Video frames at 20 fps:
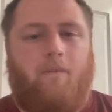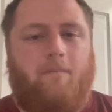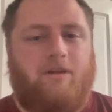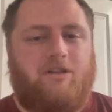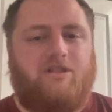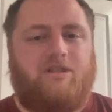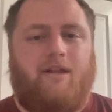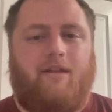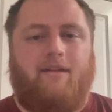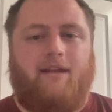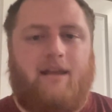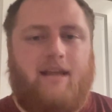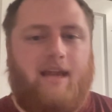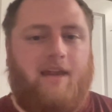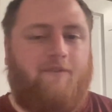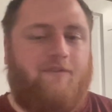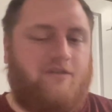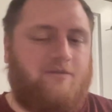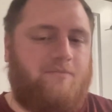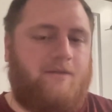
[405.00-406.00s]
but Sheldon
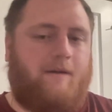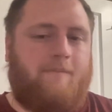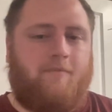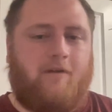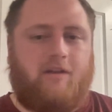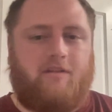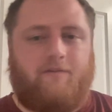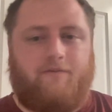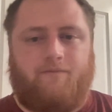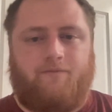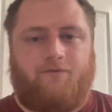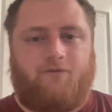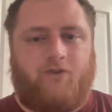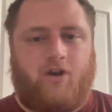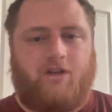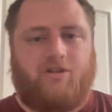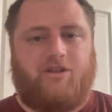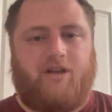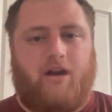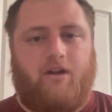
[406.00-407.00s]
Keefe has been a breath of
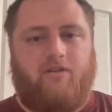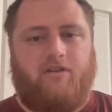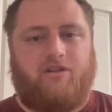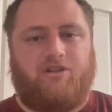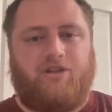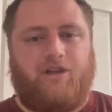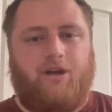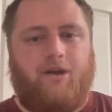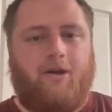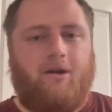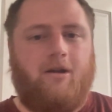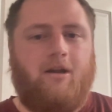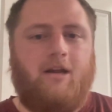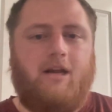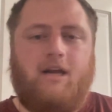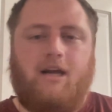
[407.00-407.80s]
fresh air this year.